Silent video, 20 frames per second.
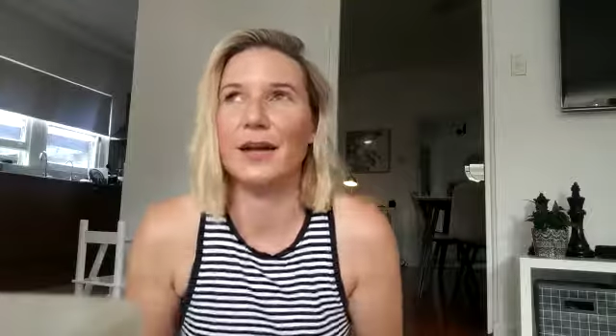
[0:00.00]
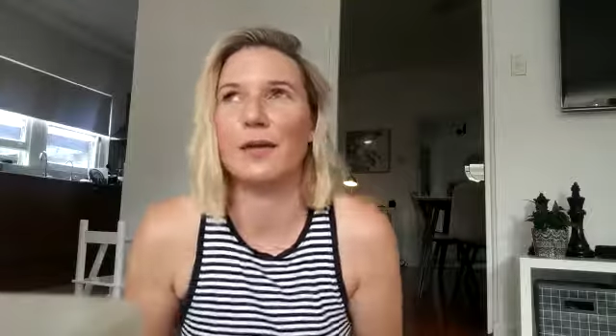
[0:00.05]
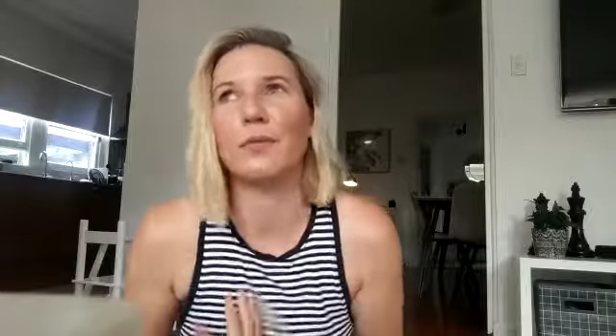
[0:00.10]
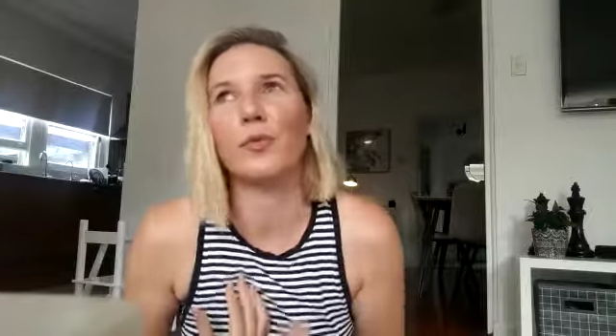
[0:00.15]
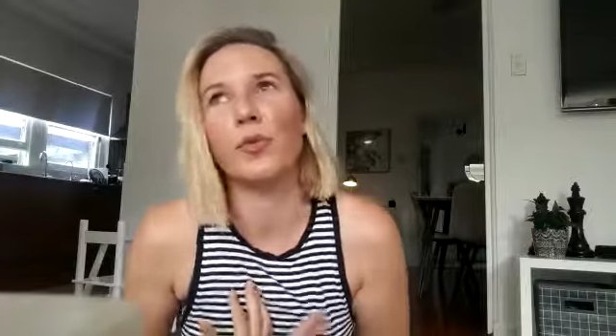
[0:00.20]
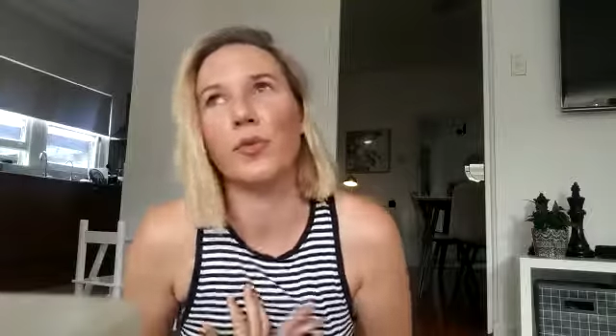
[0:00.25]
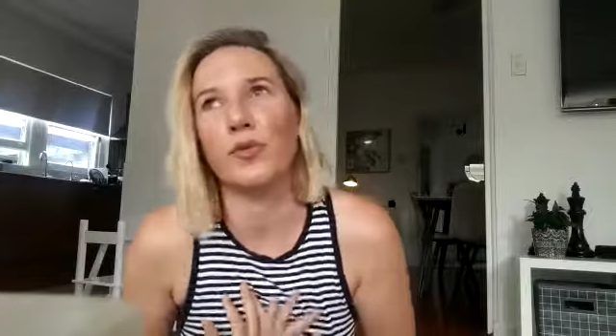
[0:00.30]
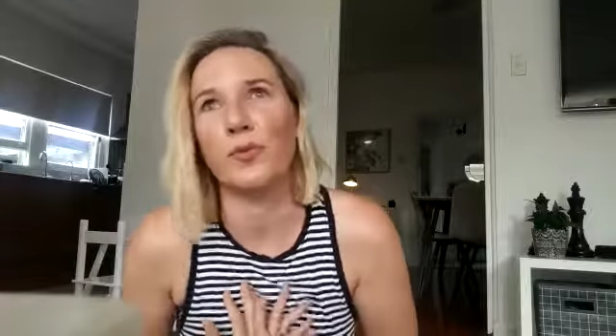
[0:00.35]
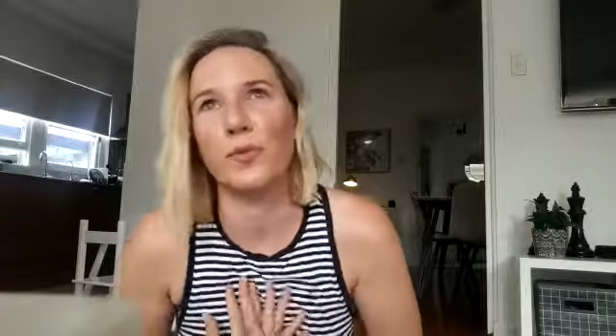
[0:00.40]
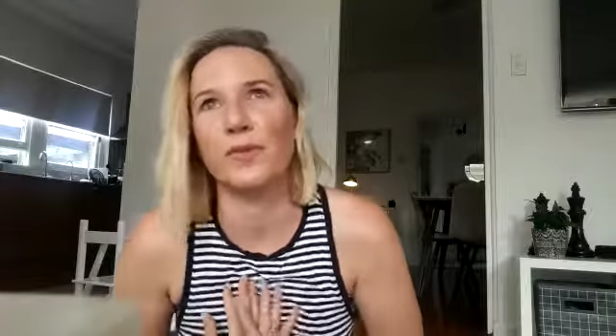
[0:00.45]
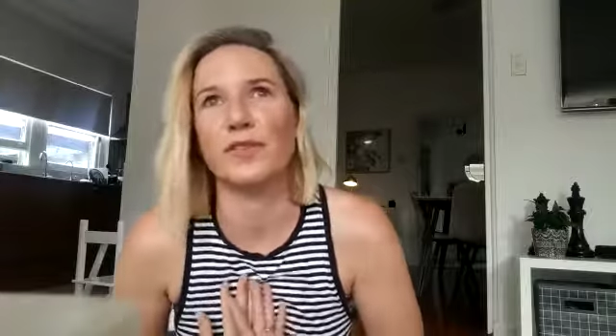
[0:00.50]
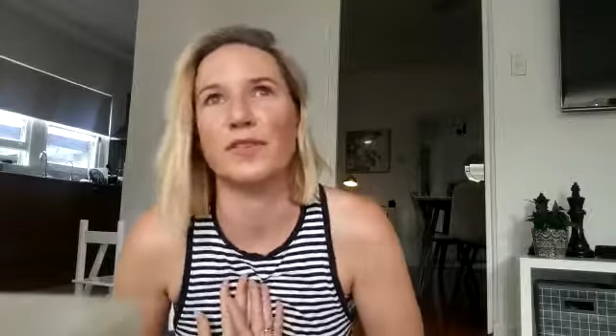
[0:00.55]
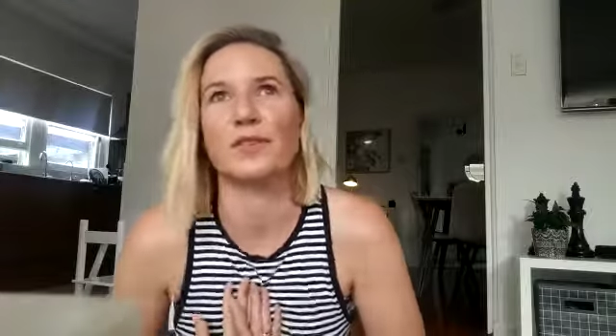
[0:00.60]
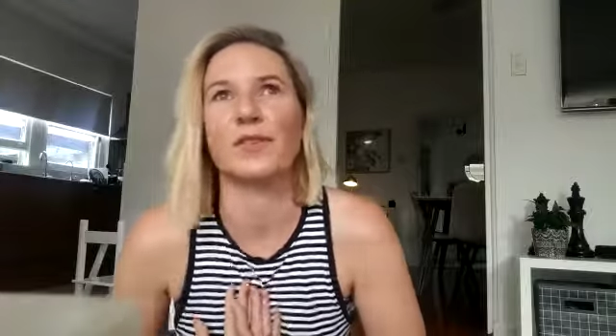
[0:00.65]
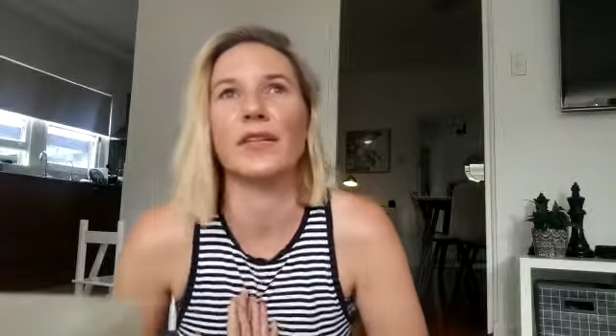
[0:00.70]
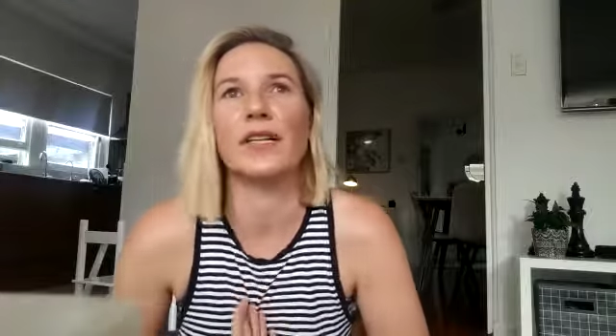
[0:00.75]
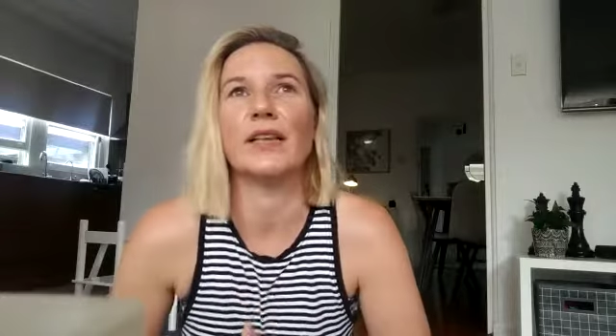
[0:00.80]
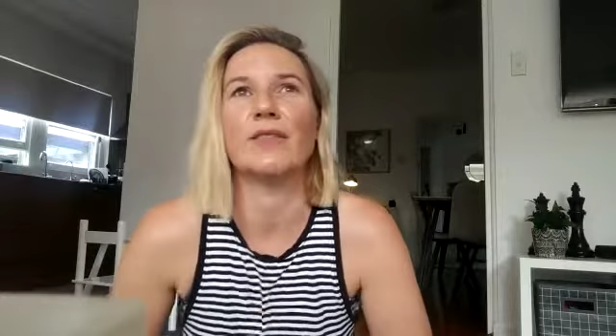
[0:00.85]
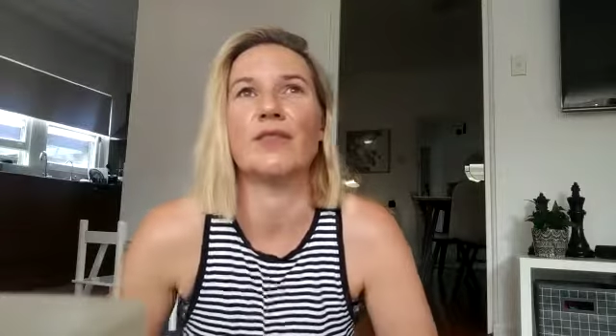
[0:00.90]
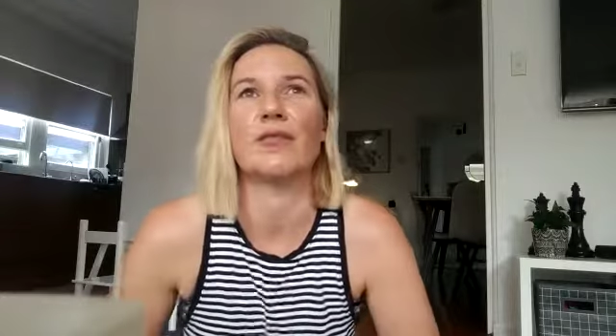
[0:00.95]
and more
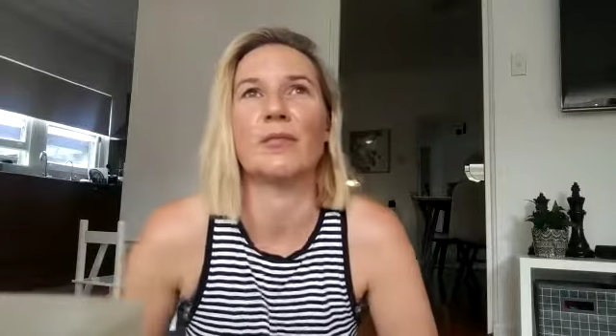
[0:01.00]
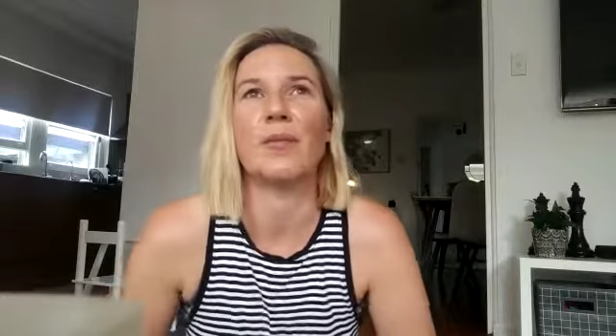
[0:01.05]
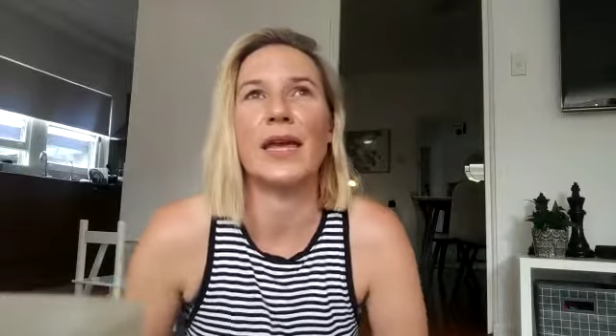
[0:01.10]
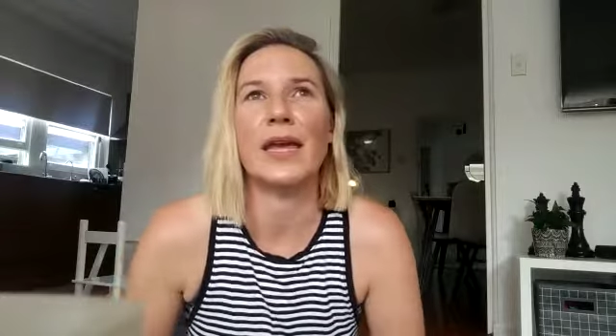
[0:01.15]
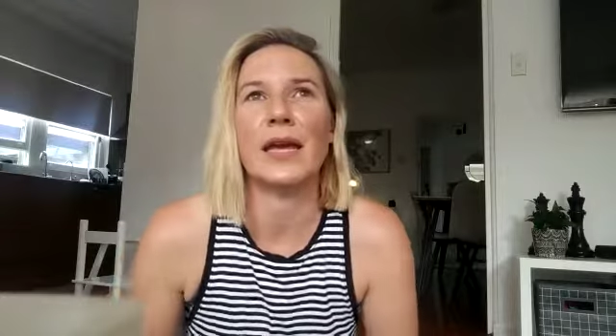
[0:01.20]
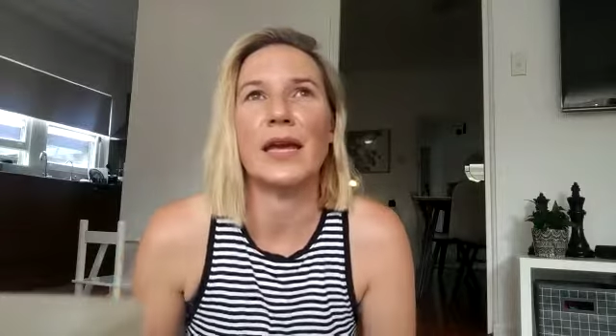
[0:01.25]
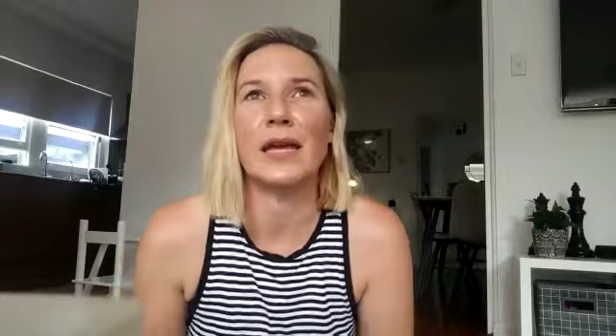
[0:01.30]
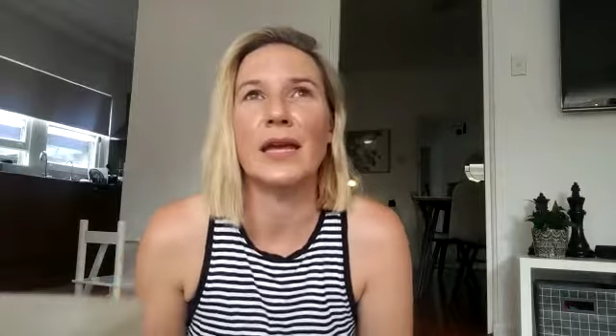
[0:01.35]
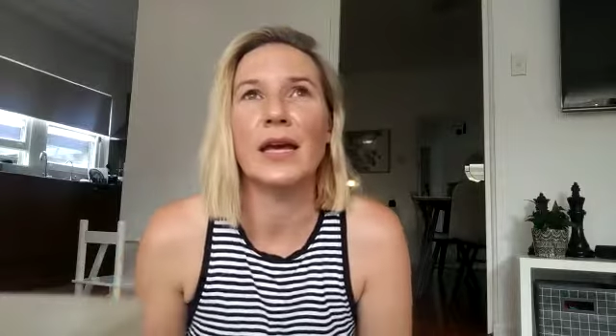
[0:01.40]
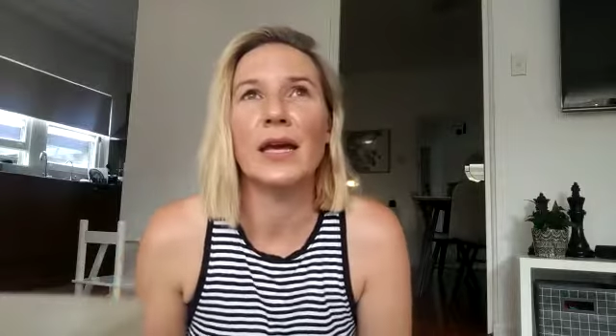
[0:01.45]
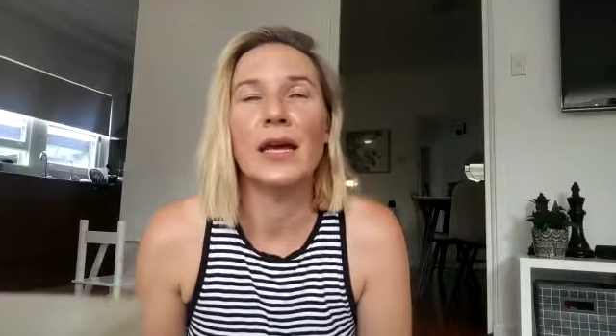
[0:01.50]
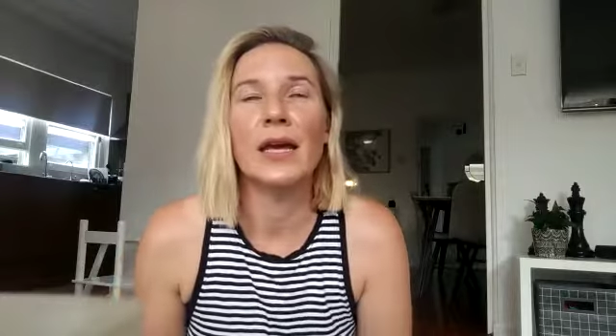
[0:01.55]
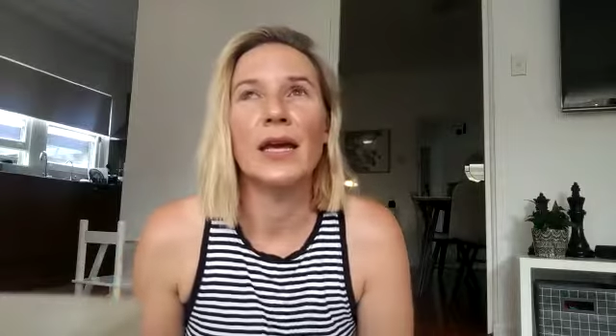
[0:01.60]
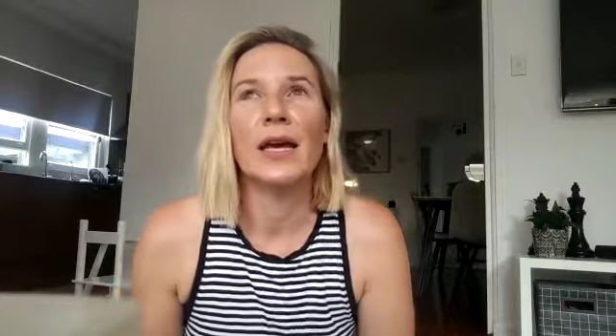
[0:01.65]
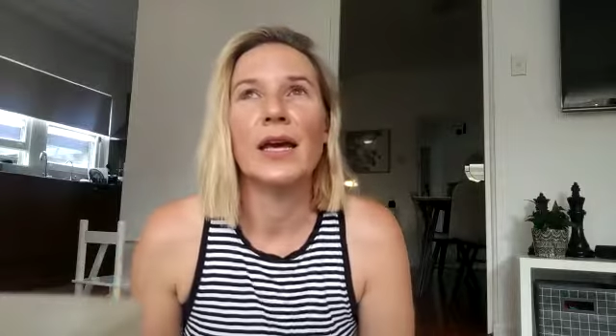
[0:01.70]
specifically for me.